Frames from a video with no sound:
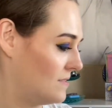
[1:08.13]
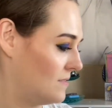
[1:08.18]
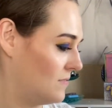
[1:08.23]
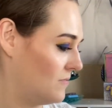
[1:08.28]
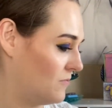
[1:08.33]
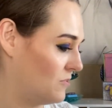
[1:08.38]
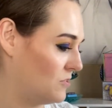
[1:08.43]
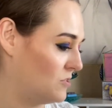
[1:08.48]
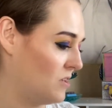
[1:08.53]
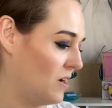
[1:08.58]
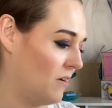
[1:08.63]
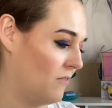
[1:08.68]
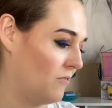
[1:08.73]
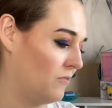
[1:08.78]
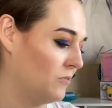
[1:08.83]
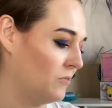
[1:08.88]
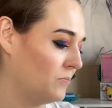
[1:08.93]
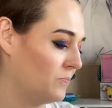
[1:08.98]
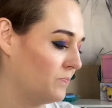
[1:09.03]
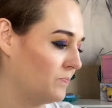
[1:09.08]
for
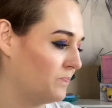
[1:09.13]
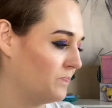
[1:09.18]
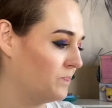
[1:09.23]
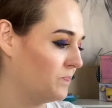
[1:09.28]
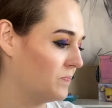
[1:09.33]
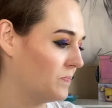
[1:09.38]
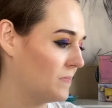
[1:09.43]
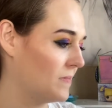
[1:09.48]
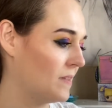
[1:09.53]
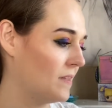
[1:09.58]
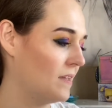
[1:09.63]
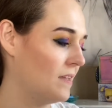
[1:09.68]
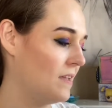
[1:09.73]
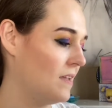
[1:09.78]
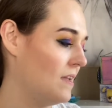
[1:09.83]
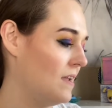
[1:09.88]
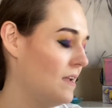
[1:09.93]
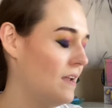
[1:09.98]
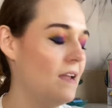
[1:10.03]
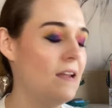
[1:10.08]
travel.
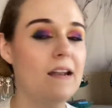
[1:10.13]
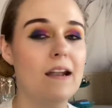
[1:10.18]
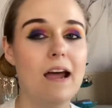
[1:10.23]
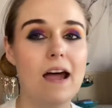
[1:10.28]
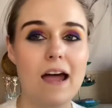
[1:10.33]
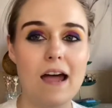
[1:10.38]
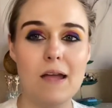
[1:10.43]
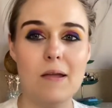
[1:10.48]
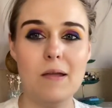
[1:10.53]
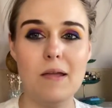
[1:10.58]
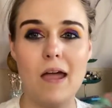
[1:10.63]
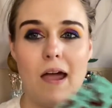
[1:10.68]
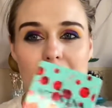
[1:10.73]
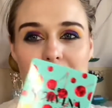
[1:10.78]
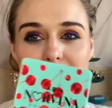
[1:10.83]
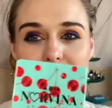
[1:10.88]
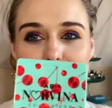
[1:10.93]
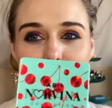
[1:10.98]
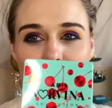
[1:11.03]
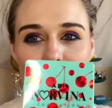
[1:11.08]
And I
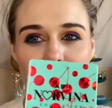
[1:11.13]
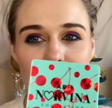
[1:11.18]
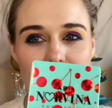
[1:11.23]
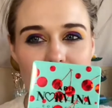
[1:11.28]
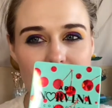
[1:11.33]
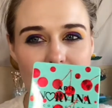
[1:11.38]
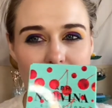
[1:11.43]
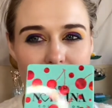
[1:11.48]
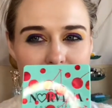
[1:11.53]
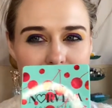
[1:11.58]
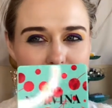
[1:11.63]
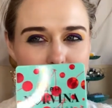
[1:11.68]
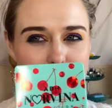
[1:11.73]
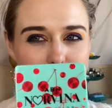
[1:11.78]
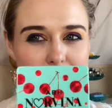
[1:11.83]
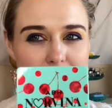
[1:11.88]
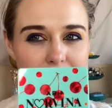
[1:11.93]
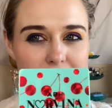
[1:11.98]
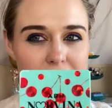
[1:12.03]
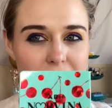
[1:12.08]
actually bought this at
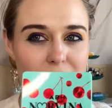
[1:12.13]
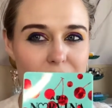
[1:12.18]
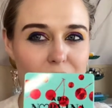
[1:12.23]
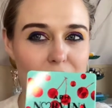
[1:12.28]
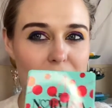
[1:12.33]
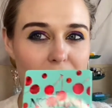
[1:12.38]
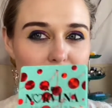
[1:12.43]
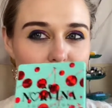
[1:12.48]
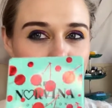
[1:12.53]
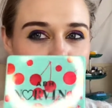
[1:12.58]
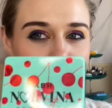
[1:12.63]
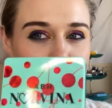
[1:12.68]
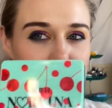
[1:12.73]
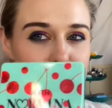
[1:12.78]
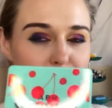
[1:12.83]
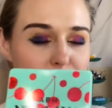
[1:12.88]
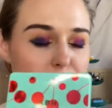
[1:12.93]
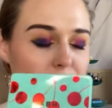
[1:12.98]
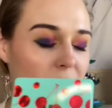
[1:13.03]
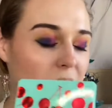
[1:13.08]
eBay, so if you can find it
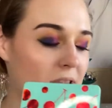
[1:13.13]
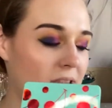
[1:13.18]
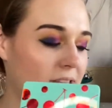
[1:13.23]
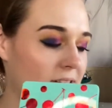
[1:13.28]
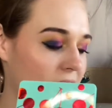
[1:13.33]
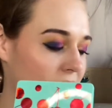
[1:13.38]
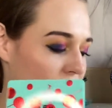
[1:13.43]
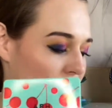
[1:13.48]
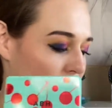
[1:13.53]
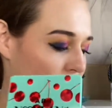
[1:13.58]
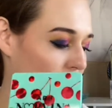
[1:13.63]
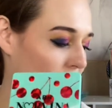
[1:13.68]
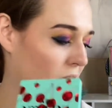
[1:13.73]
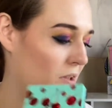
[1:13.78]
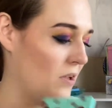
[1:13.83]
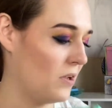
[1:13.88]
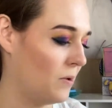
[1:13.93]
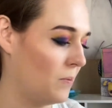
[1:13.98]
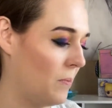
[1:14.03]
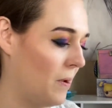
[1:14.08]
cheaper, this is a really
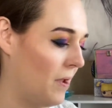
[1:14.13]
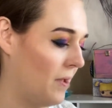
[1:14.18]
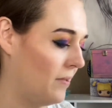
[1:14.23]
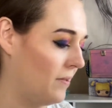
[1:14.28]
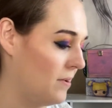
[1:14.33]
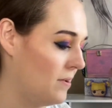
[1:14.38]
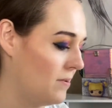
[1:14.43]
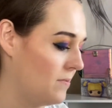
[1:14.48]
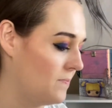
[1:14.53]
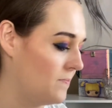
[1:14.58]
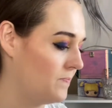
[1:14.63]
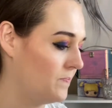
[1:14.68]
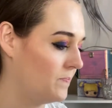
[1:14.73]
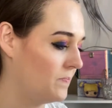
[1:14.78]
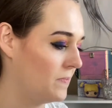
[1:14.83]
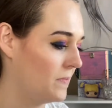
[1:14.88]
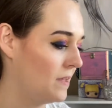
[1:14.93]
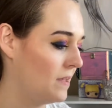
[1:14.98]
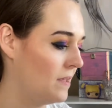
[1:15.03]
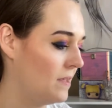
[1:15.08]
good palette.
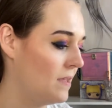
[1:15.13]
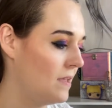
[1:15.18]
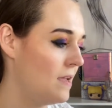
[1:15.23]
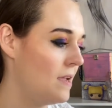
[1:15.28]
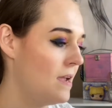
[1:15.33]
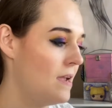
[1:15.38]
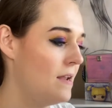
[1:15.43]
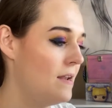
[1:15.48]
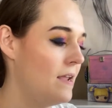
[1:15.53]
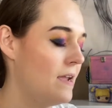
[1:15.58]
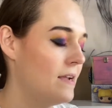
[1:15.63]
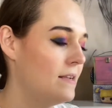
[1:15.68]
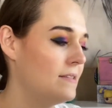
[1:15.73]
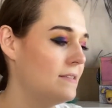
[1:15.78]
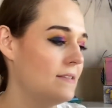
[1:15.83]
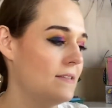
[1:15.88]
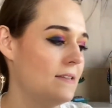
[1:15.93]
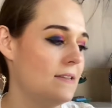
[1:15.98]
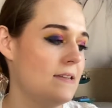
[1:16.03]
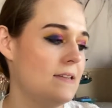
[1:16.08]

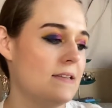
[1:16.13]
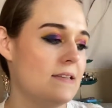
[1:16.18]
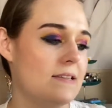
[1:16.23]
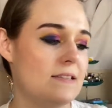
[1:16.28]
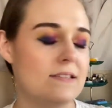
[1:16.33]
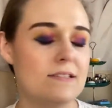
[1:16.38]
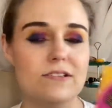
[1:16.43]
Next is a